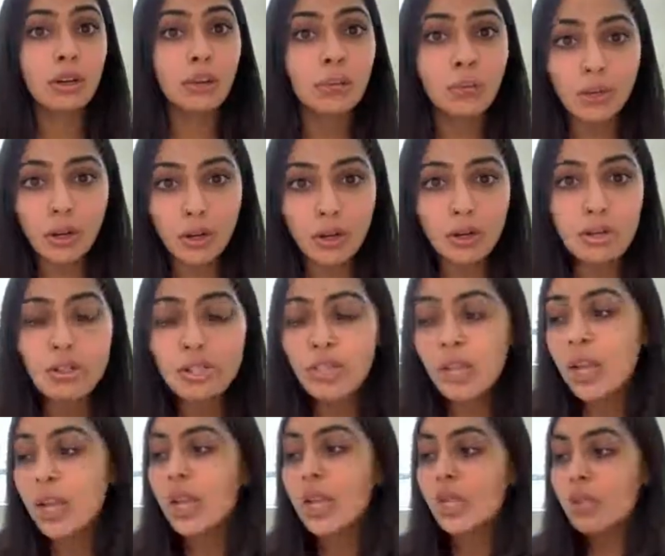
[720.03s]
approach,
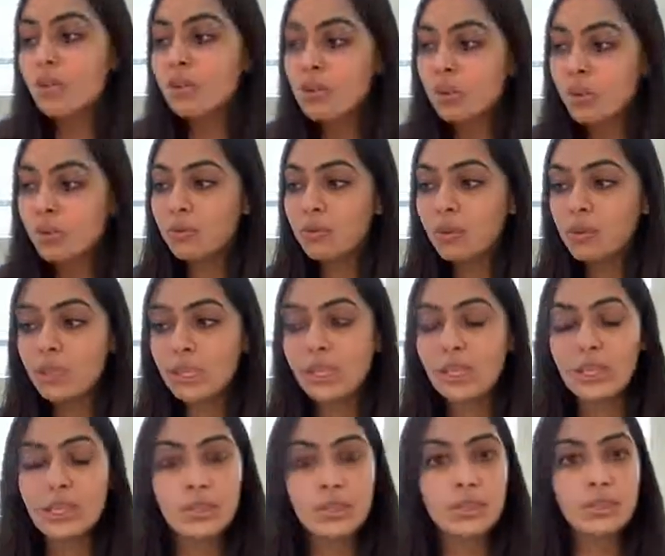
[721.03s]
you can really
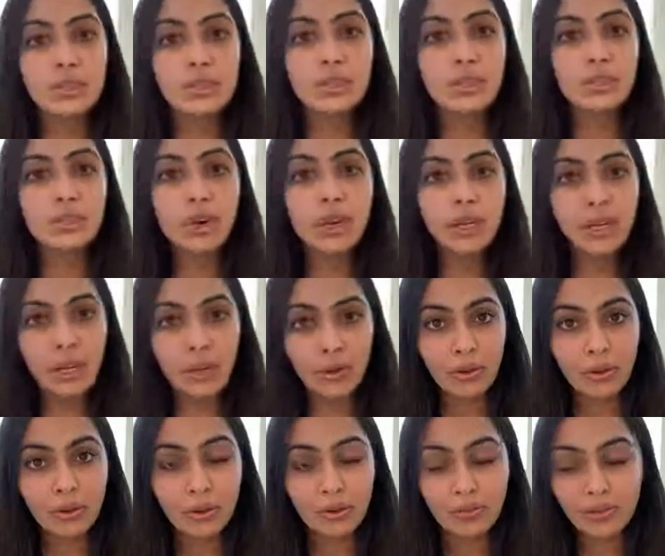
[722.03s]
get things to work out
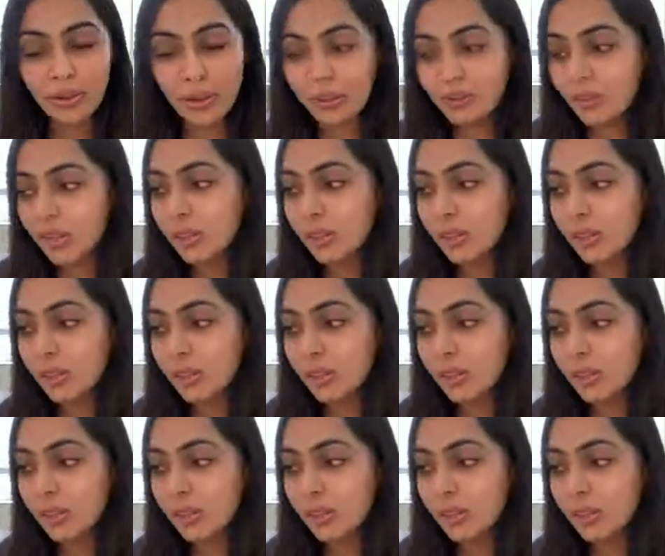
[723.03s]
in your favor.